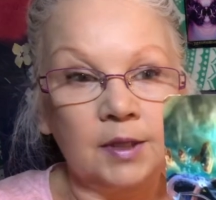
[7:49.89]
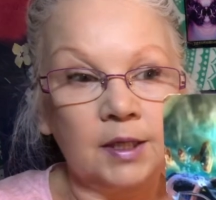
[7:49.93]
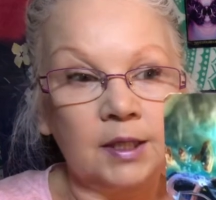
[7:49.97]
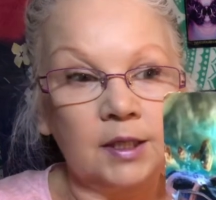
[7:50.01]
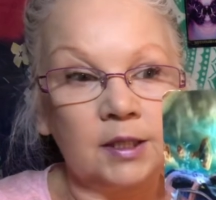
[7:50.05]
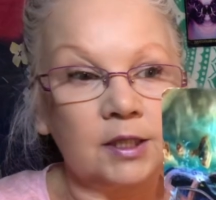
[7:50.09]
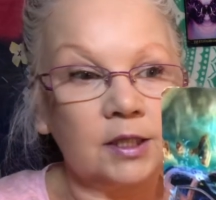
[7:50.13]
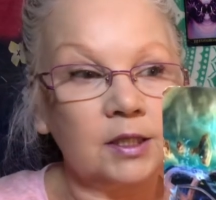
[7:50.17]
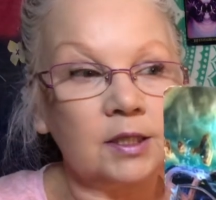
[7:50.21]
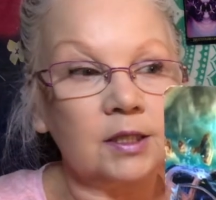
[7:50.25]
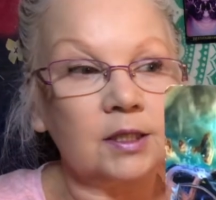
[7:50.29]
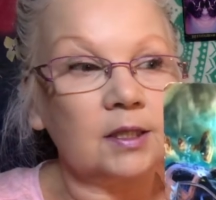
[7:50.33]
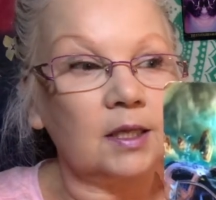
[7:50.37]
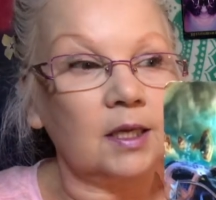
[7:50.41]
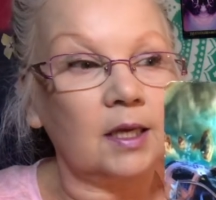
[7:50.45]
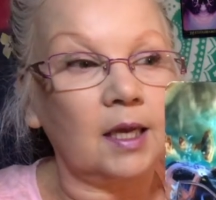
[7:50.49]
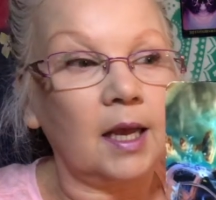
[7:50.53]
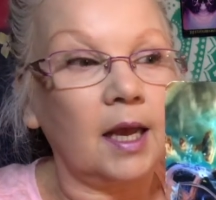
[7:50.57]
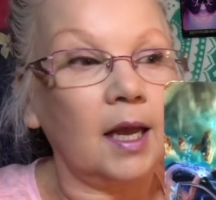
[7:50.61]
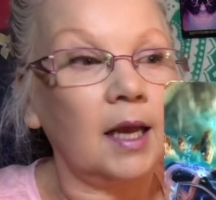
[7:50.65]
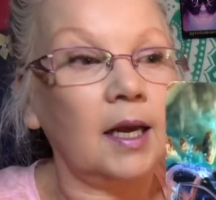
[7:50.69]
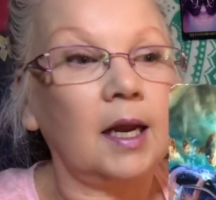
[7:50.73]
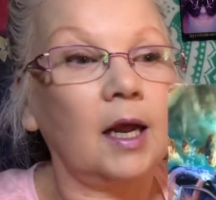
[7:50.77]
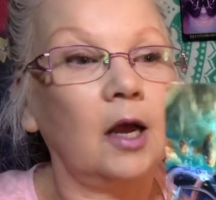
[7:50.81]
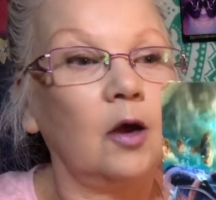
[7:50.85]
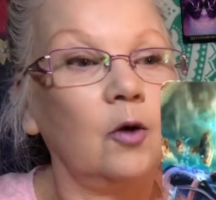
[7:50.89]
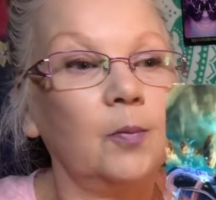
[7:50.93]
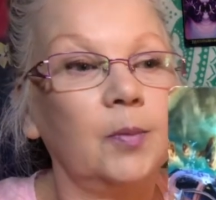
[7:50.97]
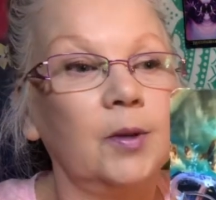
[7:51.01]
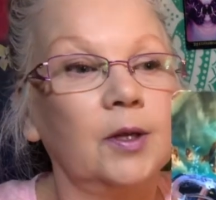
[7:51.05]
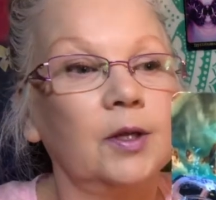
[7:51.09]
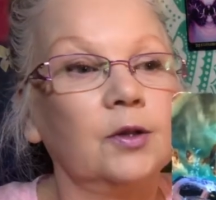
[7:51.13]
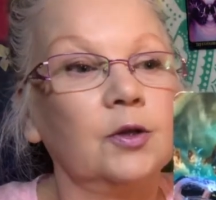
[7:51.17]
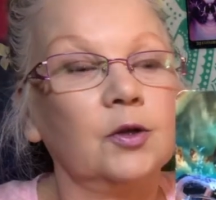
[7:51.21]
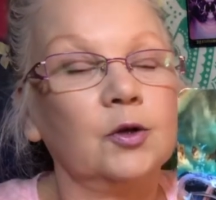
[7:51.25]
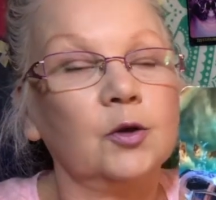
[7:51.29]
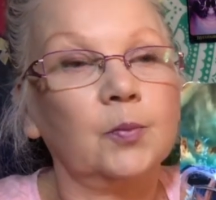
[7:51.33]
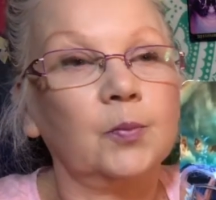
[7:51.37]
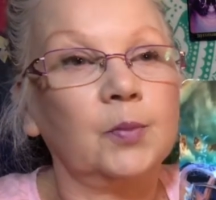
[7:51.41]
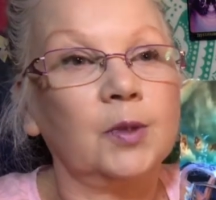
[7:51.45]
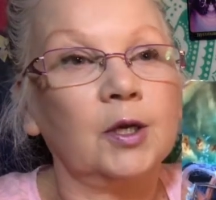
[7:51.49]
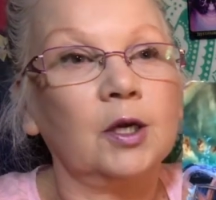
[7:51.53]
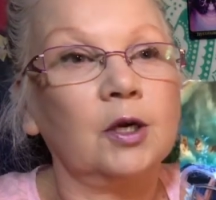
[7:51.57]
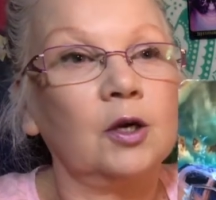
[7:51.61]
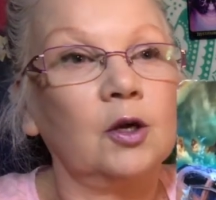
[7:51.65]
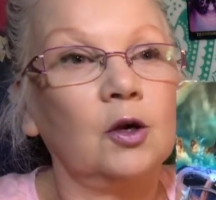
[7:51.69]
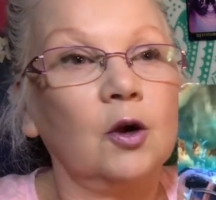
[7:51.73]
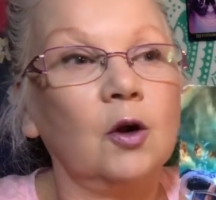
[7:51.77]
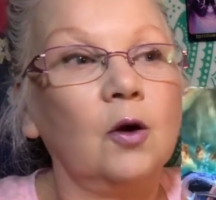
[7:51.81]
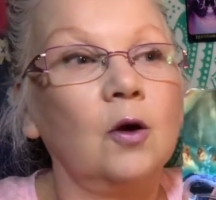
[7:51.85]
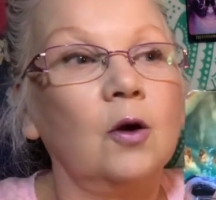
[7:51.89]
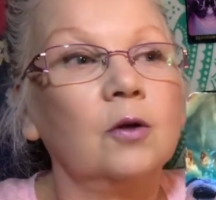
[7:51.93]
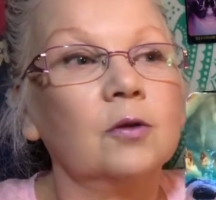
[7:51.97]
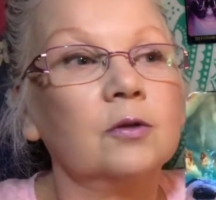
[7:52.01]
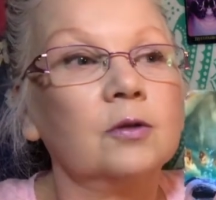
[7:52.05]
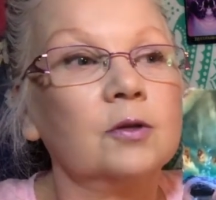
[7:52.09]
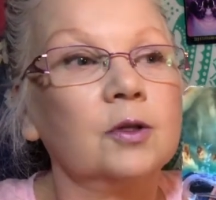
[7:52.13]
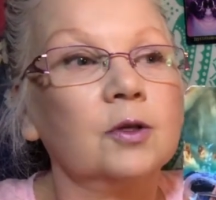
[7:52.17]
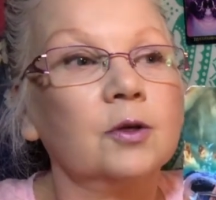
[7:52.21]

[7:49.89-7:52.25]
They can't help it. They're being called.